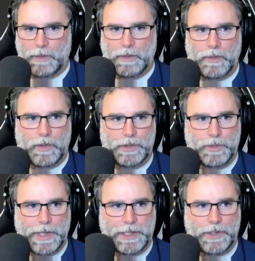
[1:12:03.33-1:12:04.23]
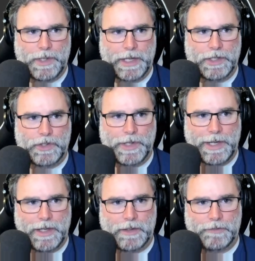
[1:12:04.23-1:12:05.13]
Or do I could create
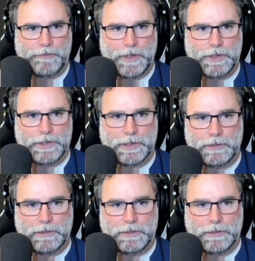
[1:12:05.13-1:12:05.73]
another function.